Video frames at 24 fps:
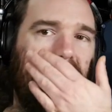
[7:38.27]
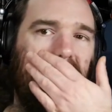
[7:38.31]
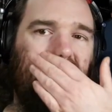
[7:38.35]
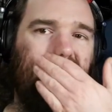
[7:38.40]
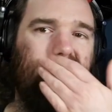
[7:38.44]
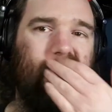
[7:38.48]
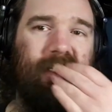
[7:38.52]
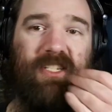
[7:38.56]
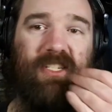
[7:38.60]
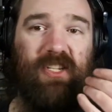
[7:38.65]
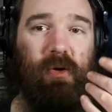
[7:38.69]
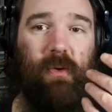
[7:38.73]

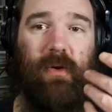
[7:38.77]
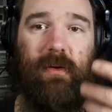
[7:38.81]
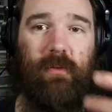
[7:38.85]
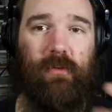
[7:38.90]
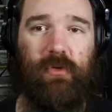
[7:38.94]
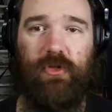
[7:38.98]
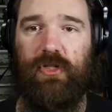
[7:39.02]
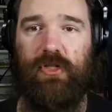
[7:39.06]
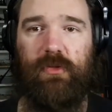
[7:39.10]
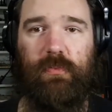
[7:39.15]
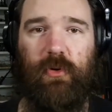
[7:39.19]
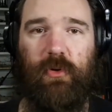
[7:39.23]
So it will
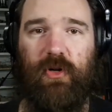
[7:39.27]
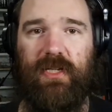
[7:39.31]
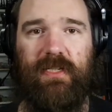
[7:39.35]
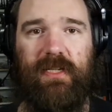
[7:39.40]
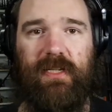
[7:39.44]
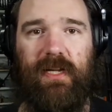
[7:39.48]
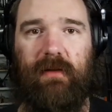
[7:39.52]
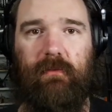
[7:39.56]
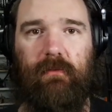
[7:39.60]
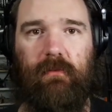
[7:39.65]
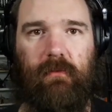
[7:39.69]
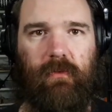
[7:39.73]
just print it
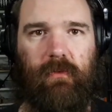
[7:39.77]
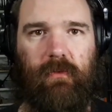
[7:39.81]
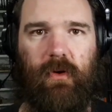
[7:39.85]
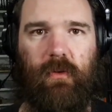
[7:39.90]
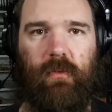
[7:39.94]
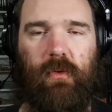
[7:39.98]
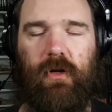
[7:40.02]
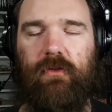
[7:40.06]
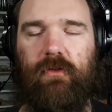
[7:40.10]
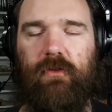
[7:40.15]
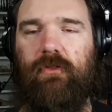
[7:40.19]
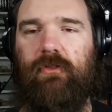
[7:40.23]
the
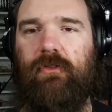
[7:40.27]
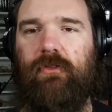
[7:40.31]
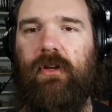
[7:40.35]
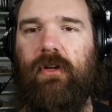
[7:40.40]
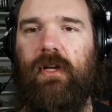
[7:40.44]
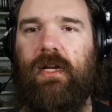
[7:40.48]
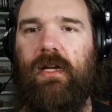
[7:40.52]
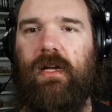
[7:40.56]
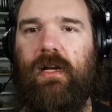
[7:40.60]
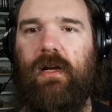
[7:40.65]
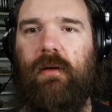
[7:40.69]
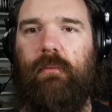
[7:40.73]
once,
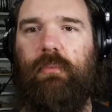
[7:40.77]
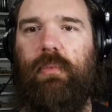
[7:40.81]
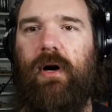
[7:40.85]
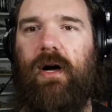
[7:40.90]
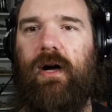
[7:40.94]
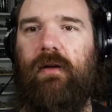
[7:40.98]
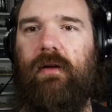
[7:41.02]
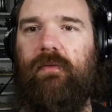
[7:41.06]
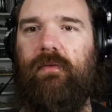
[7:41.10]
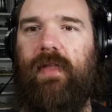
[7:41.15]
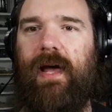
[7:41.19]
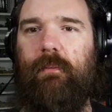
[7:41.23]
but
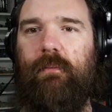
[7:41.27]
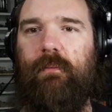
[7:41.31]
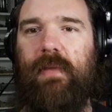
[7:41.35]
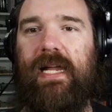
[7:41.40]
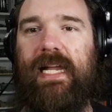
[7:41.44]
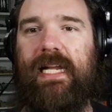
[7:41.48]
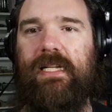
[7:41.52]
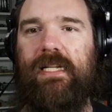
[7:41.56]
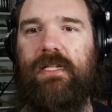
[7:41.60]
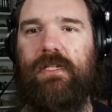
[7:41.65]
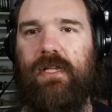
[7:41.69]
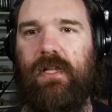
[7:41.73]
that
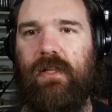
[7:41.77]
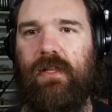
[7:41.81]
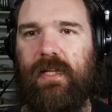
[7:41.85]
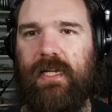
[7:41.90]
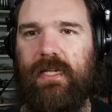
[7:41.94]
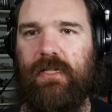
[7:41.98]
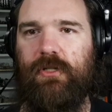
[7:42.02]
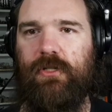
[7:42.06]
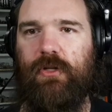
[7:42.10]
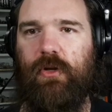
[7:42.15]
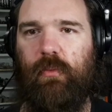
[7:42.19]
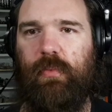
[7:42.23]
means that these
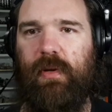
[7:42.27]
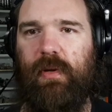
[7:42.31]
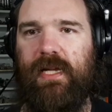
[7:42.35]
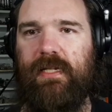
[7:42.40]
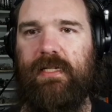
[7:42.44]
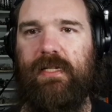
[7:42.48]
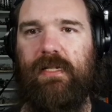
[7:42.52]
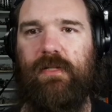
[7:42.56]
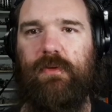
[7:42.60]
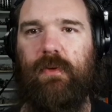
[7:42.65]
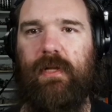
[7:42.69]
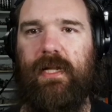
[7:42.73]
2
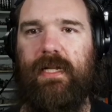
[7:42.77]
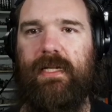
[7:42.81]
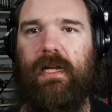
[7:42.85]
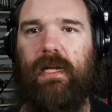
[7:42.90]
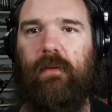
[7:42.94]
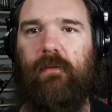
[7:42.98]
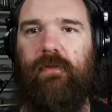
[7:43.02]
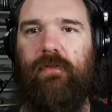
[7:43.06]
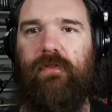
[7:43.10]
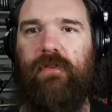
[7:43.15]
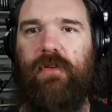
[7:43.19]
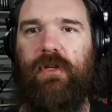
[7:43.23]
pieces will end up
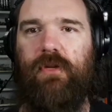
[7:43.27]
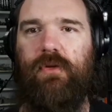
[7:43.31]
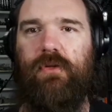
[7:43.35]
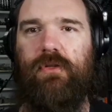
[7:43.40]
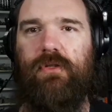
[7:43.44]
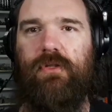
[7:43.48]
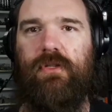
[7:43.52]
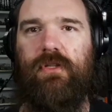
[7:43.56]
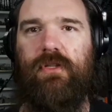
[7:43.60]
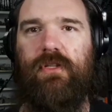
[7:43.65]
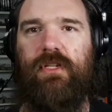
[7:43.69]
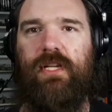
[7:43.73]

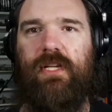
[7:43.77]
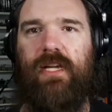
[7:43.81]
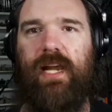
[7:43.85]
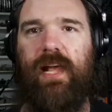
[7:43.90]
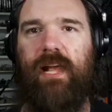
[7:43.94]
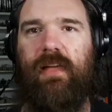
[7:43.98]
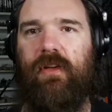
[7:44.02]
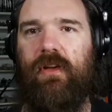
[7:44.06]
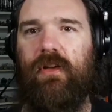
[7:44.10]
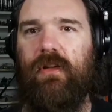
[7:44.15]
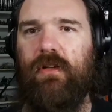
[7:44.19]
fused together